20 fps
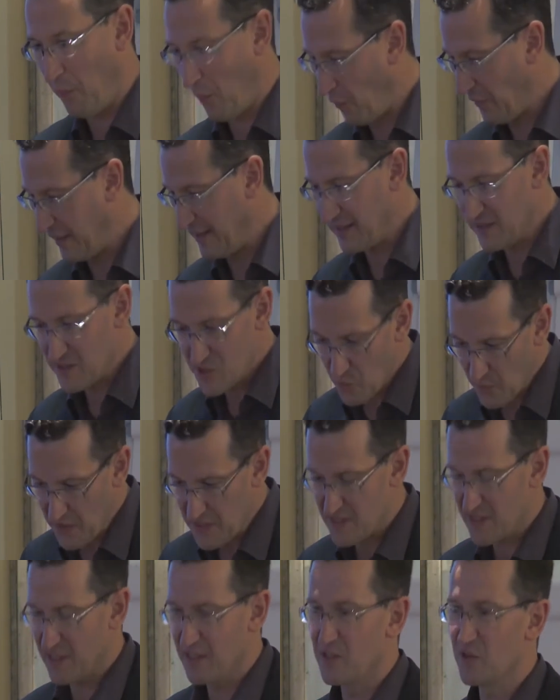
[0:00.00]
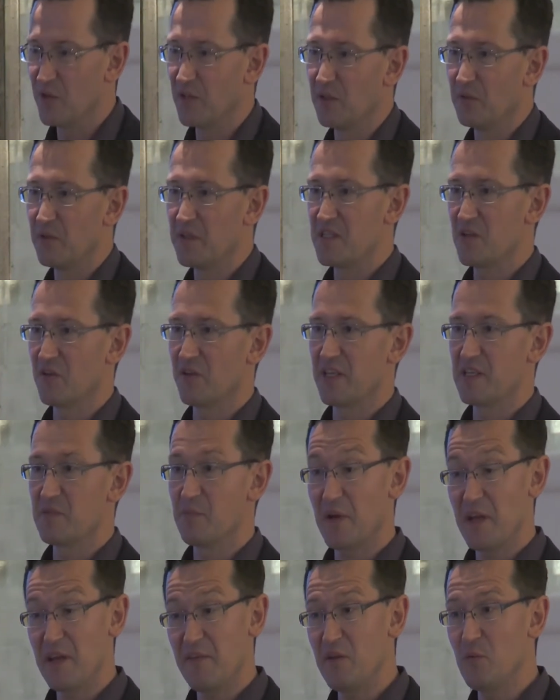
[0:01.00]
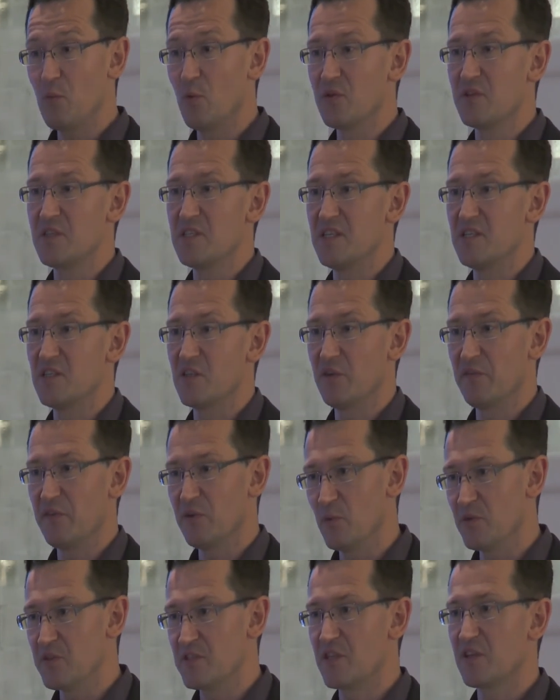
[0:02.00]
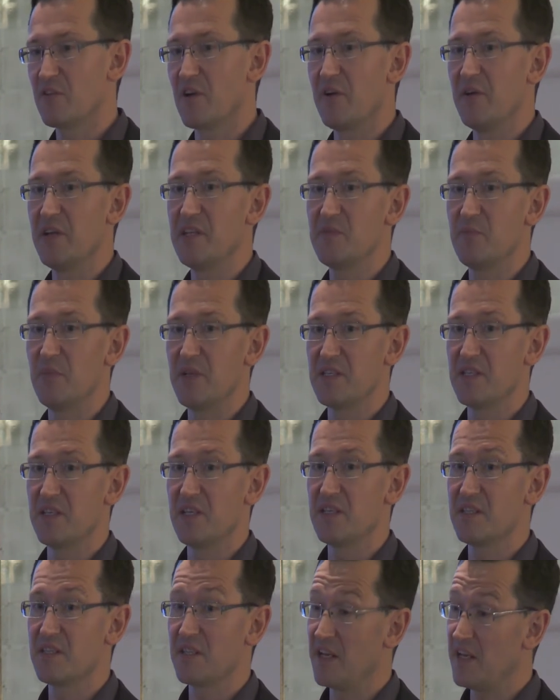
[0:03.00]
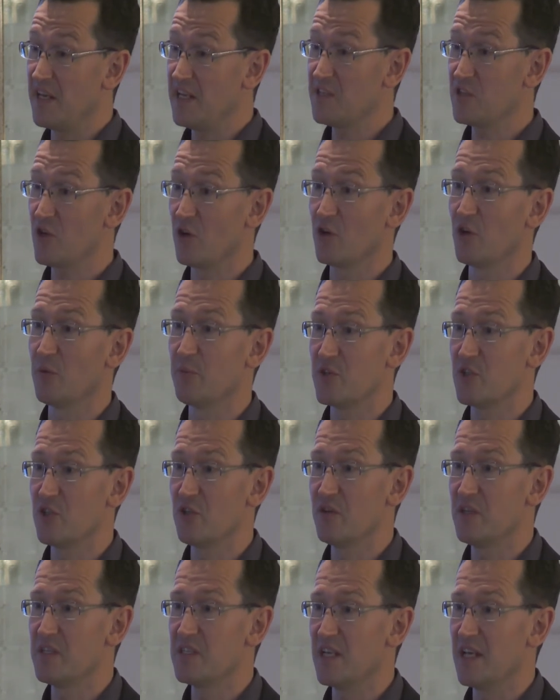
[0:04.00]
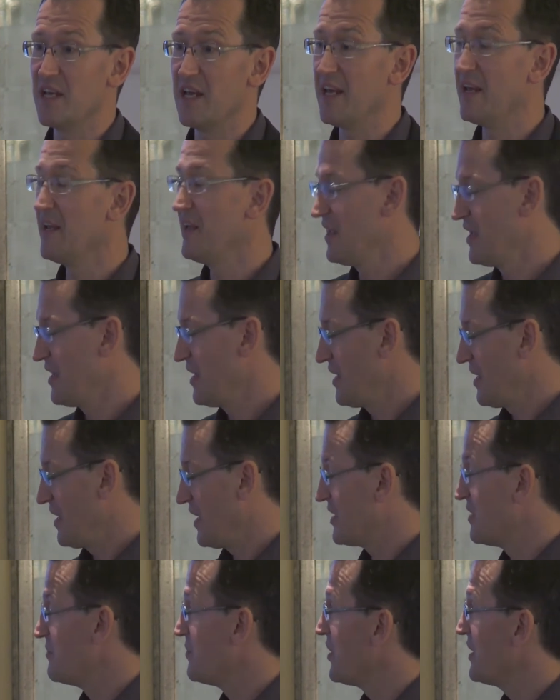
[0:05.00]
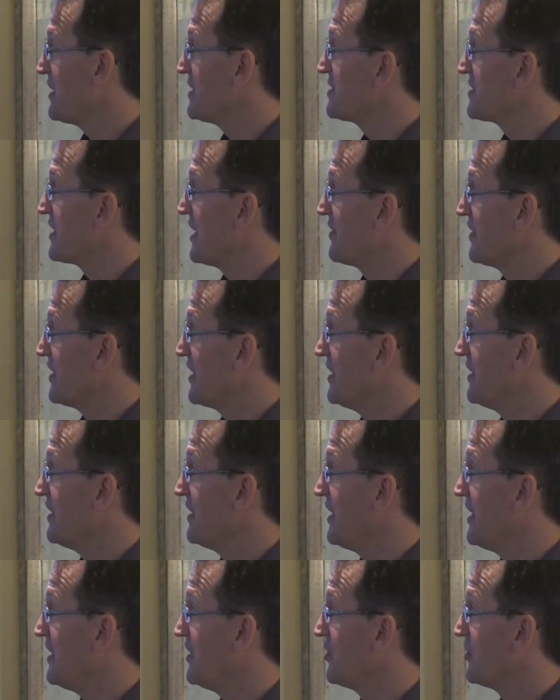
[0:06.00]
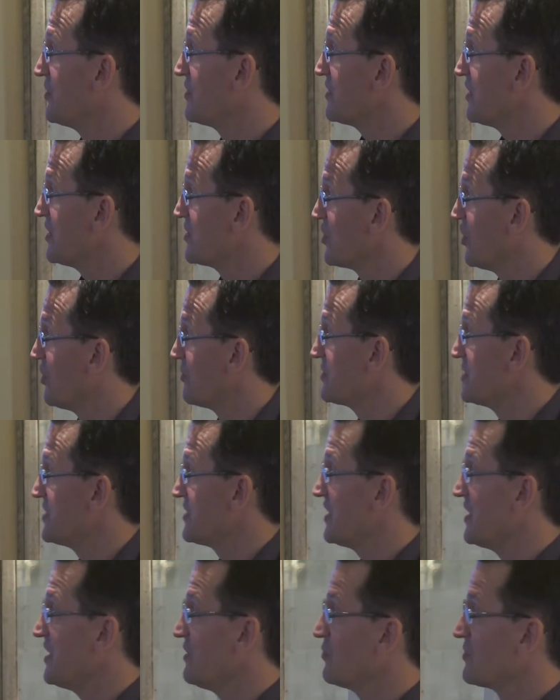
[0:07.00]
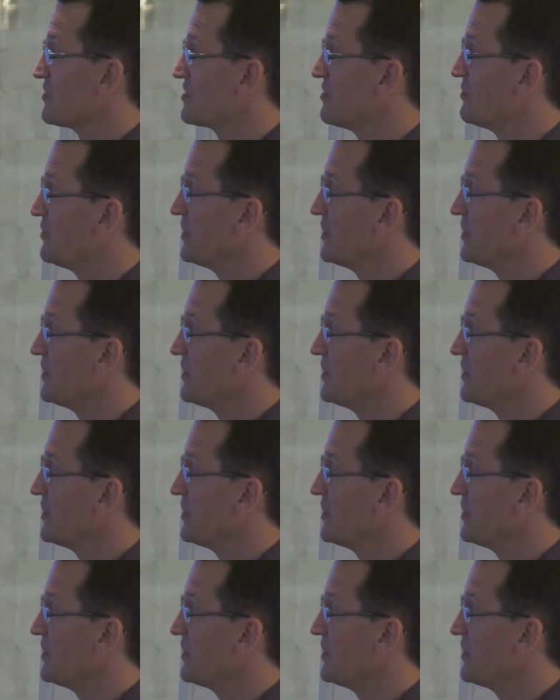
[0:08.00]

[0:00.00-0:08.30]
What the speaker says: blogging and tweeting and doing all these sort of things. But if he wanted to, if he wants to grow his business, then he's got an opportunity here. And the mindset that he could adopt is that he wants to